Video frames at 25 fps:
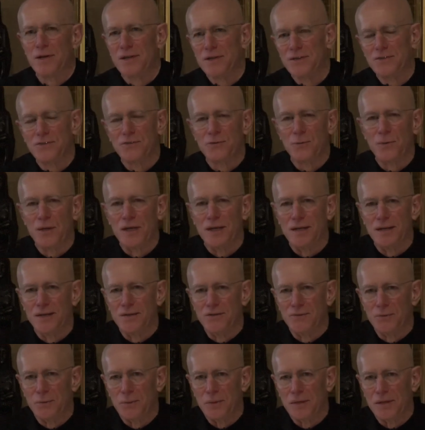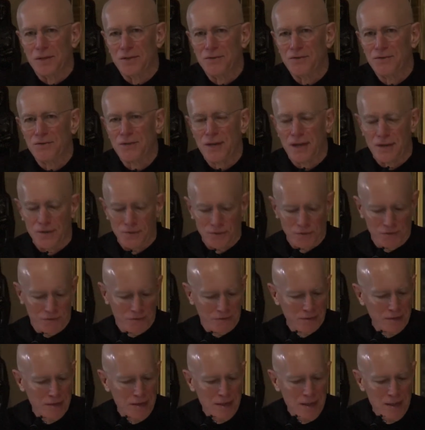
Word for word: This is the way it is in religious houses.